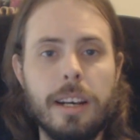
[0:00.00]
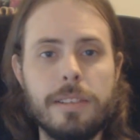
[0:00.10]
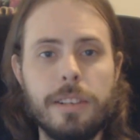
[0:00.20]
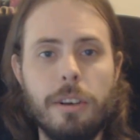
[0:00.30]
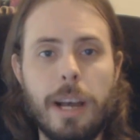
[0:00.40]

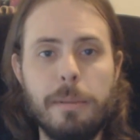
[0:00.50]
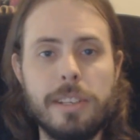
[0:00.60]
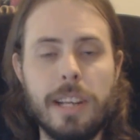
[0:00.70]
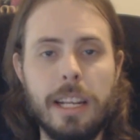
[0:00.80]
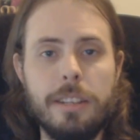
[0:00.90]
So I'm
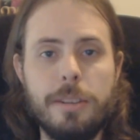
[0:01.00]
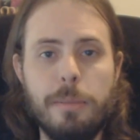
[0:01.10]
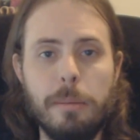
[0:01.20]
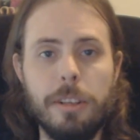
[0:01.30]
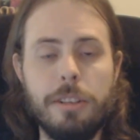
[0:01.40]
excited to
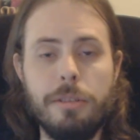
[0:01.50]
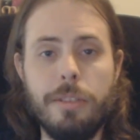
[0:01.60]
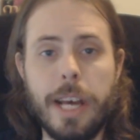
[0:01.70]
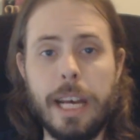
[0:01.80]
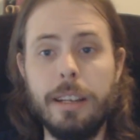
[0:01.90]
be able to do
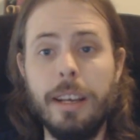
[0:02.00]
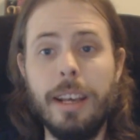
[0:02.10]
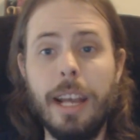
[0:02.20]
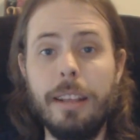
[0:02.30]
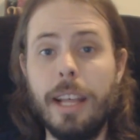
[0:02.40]
that.
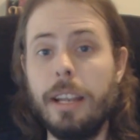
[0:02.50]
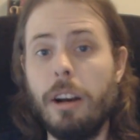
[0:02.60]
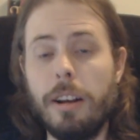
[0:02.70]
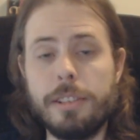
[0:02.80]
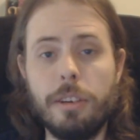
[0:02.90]
And then
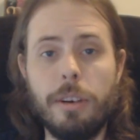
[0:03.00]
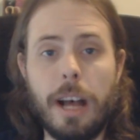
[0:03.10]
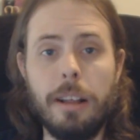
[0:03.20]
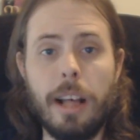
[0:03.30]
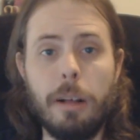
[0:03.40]
also
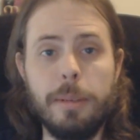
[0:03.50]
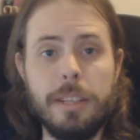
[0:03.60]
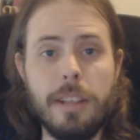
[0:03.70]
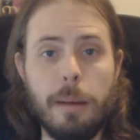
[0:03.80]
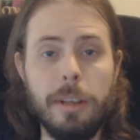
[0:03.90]
I'll
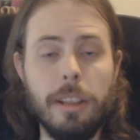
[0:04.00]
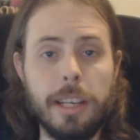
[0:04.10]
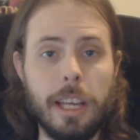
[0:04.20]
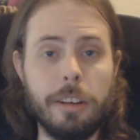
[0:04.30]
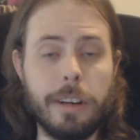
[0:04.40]
be
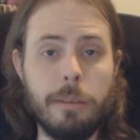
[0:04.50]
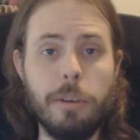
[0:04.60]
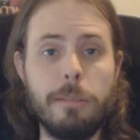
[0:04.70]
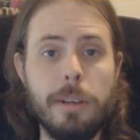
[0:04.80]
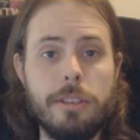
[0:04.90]
lugging it around
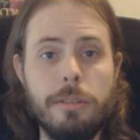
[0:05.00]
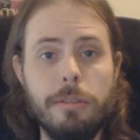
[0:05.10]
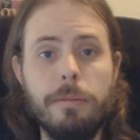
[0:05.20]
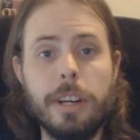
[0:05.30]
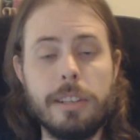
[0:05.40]
with me
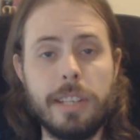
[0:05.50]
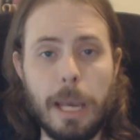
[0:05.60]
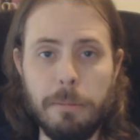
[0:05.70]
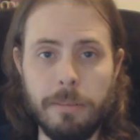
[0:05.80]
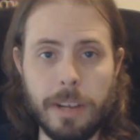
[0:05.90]
to various
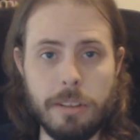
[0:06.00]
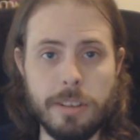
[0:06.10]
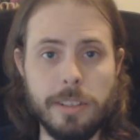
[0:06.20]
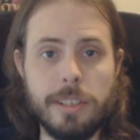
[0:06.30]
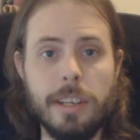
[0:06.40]
game
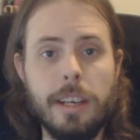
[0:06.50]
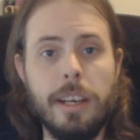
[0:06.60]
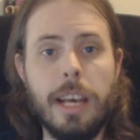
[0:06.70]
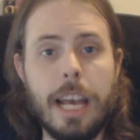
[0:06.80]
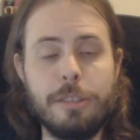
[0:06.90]
conventions
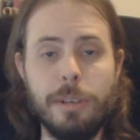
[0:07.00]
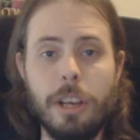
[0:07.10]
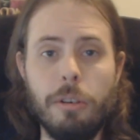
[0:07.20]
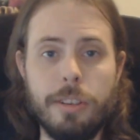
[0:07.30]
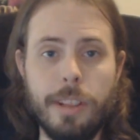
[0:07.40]
as we
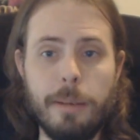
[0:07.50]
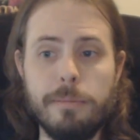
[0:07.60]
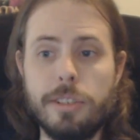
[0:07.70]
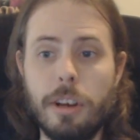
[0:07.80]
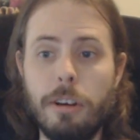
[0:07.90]
go to them.
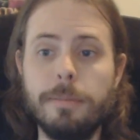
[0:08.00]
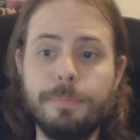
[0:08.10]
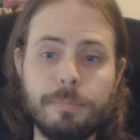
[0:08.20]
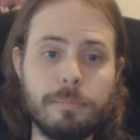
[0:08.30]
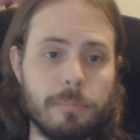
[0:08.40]
So,
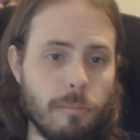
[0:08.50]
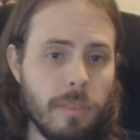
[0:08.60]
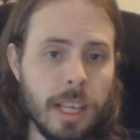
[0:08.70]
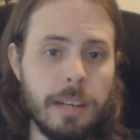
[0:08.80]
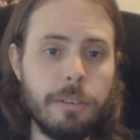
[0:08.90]

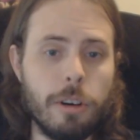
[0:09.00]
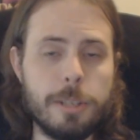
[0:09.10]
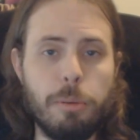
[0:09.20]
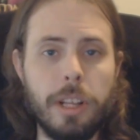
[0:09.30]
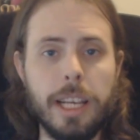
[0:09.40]
and of
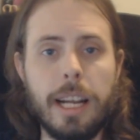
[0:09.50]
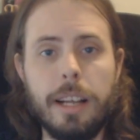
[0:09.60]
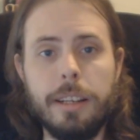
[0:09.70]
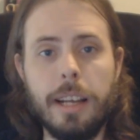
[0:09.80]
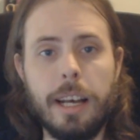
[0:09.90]
course putting it
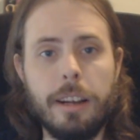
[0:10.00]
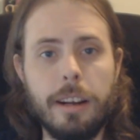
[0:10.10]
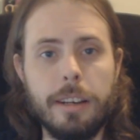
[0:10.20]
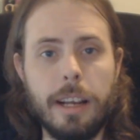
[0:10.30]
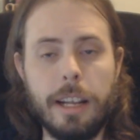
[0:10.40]
on
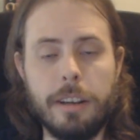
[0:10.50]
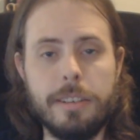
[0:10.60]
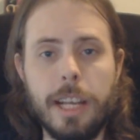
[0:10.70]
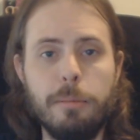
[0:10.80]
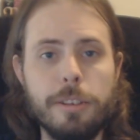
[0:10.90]
our
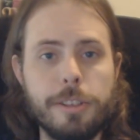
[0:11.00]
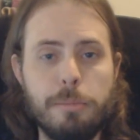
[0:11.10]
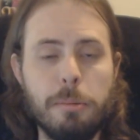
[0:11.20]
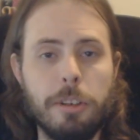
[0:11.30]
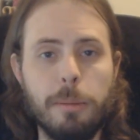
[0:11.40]
table so
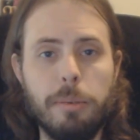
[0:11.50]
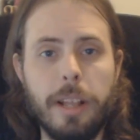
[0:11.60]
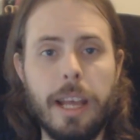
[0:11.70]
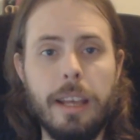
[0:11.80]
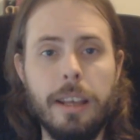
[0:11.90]
people can
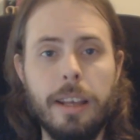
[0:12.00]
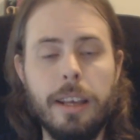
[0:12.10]
play